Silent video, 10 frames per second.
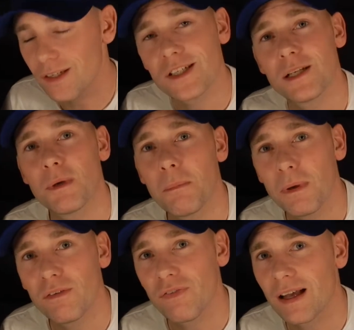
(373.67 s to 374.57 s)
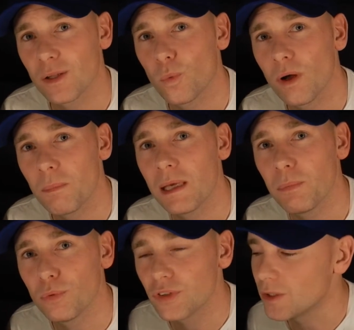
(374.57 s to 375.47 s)
this is going to be a big factor why
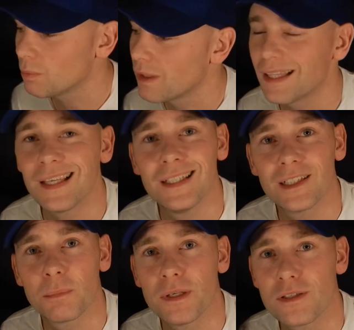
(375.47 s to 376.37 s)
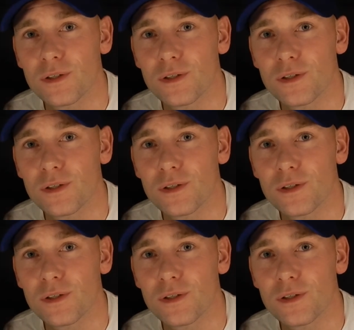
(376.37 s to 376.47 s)
people still pick these up in